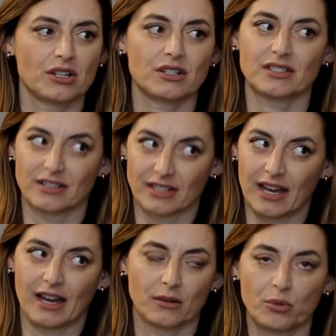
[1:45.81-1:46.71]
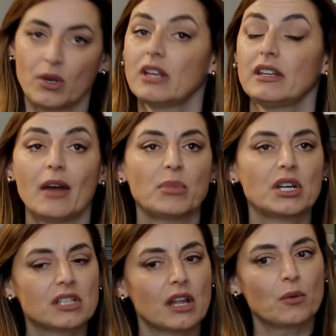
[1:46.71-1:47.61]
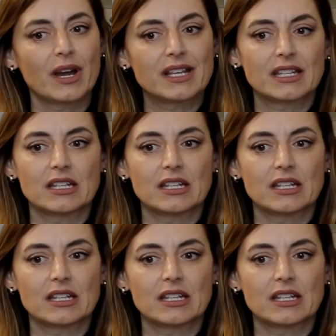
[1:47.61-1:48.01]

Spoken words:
Pictures. Yeah, because otherwise